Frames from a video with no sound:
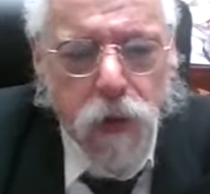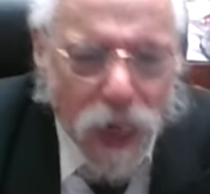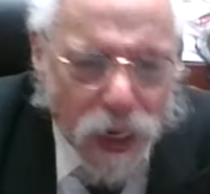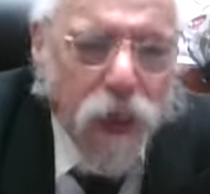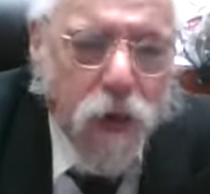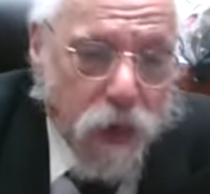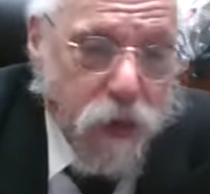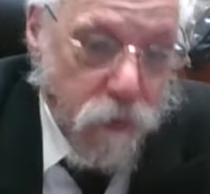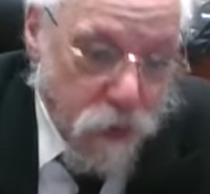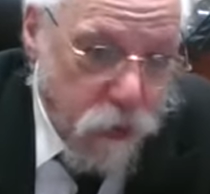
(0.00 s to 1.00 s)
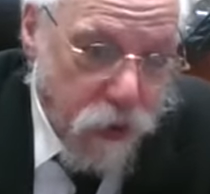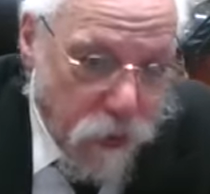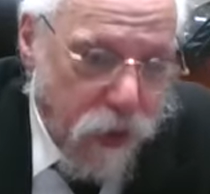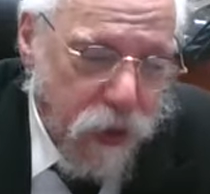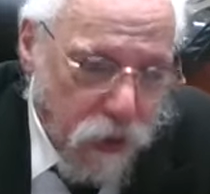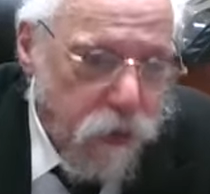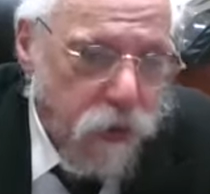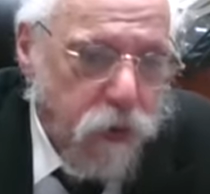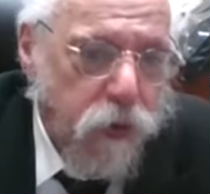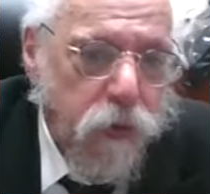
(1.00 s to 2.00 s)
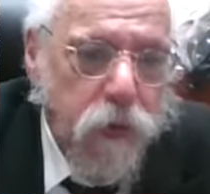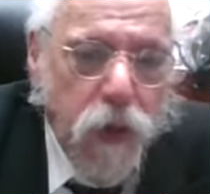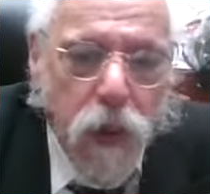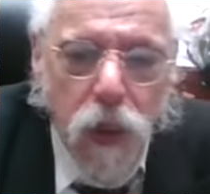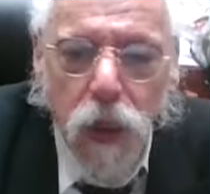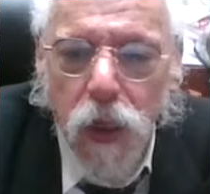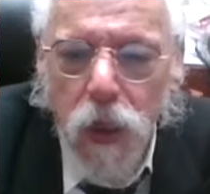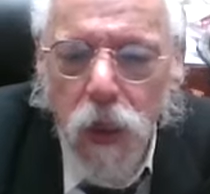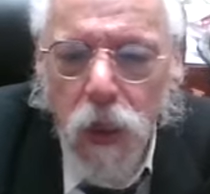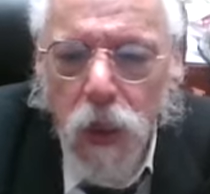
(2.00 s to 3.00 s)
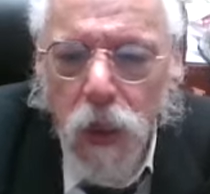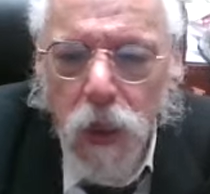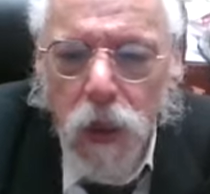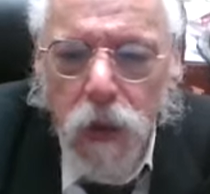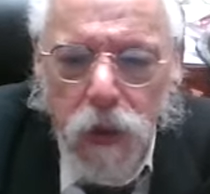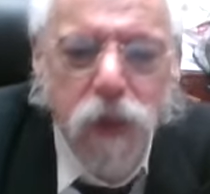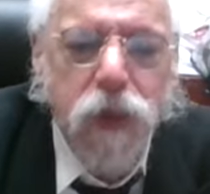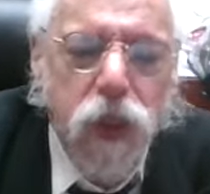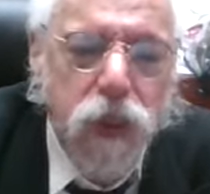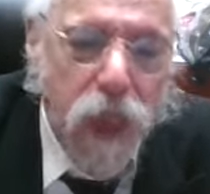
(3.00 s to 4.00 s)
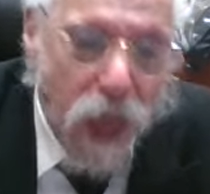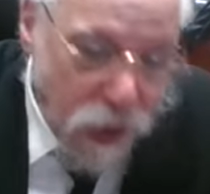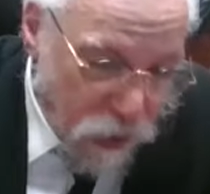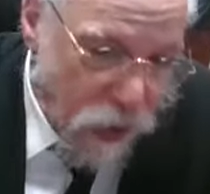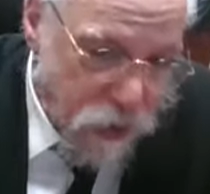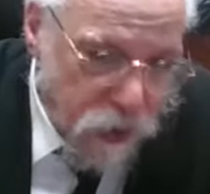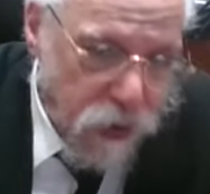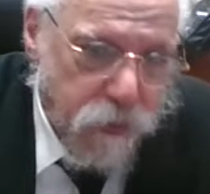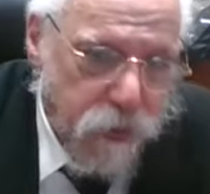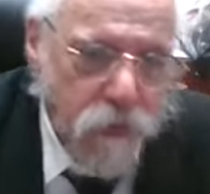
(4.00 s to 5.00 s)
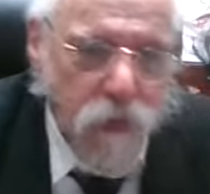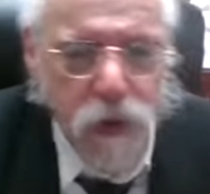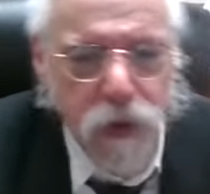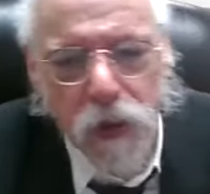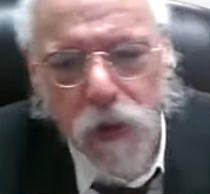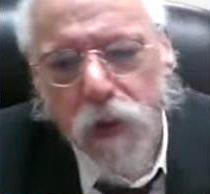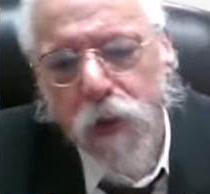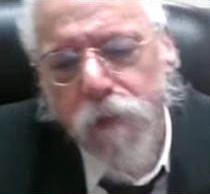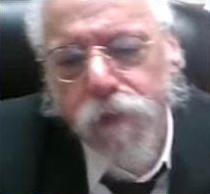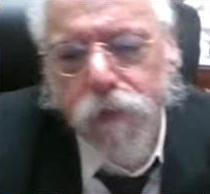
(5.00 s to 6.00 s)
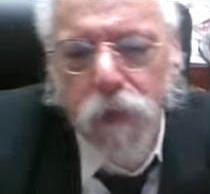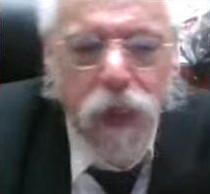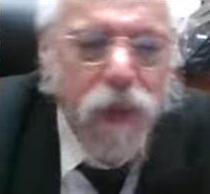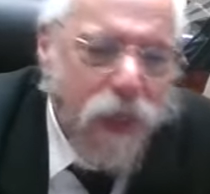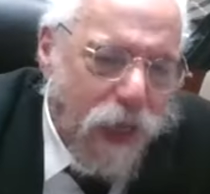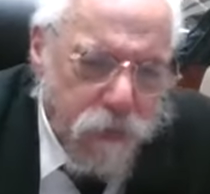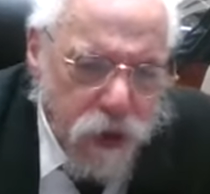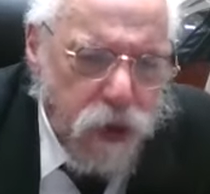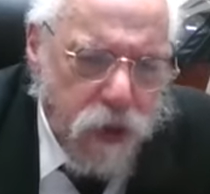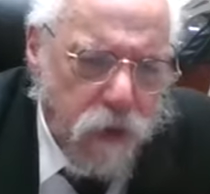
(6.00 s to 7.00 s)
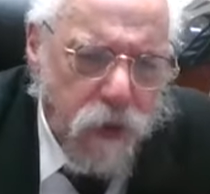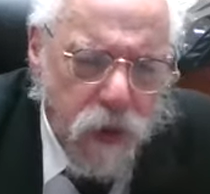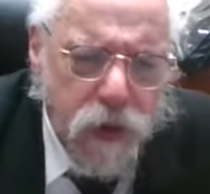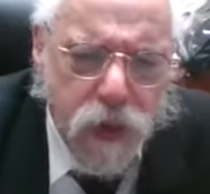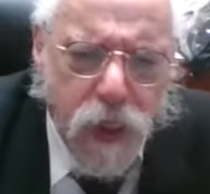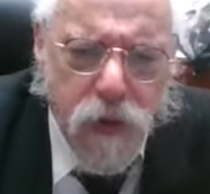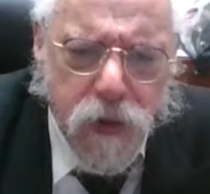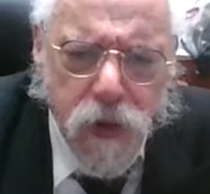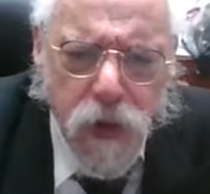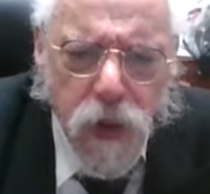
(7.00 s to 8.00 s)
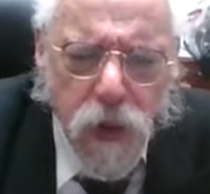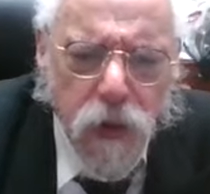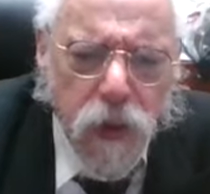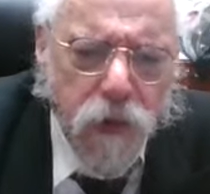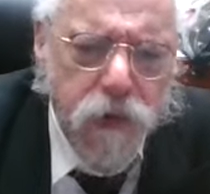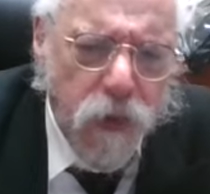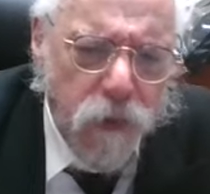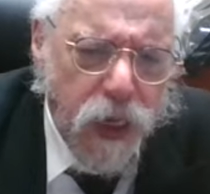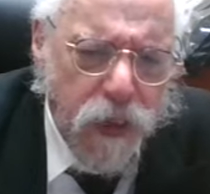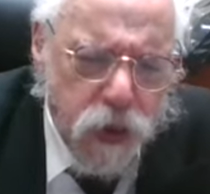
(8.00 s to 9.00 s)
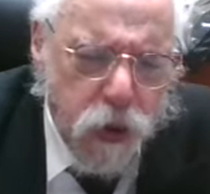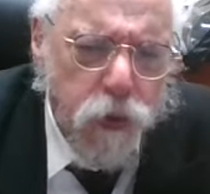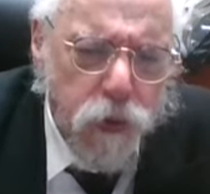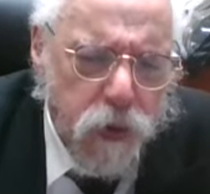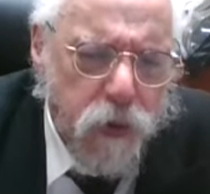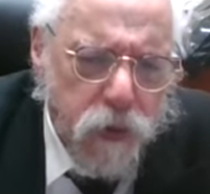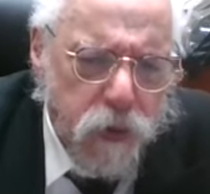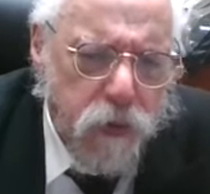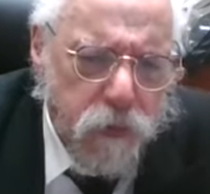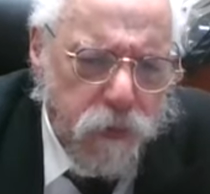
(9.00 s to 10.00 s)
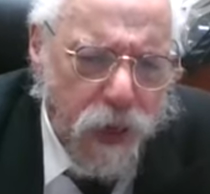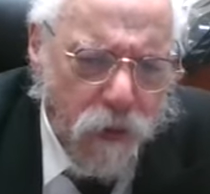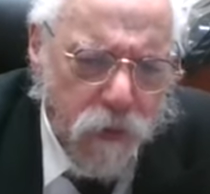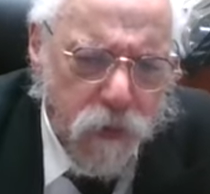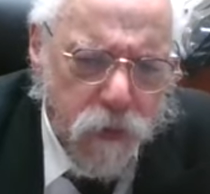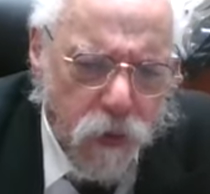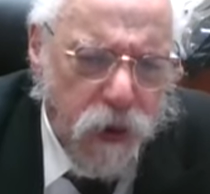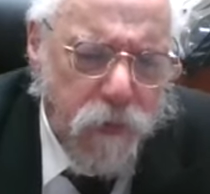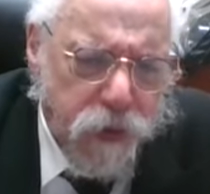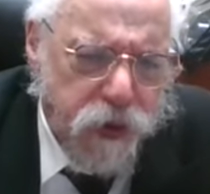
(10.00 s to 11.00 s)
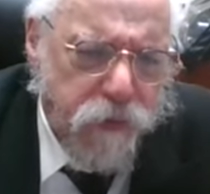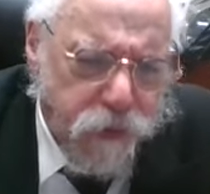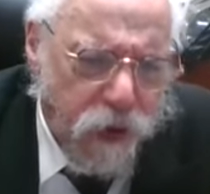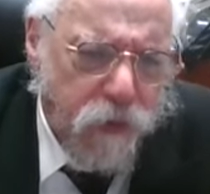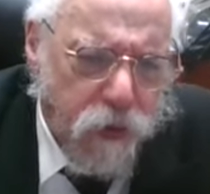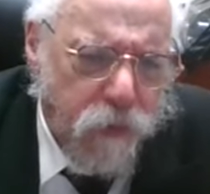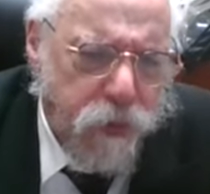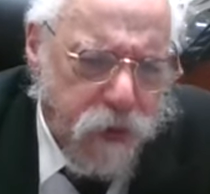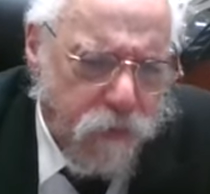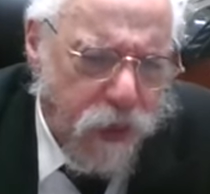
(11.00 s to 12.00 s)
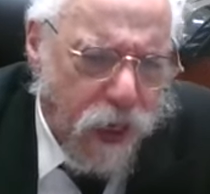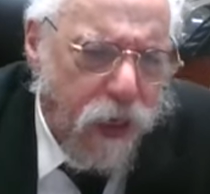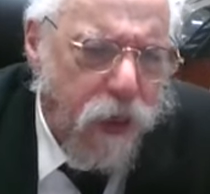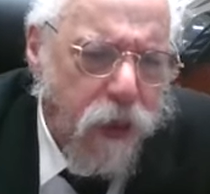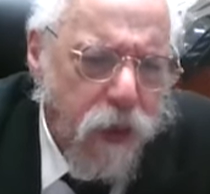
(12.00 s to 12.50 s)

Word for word: Second question, which we already alluded to, Let's just analyze a little bit more of this halacha. In that Mishnah where it says that if somebody has two barrels, one he puts in front, one he puts in back.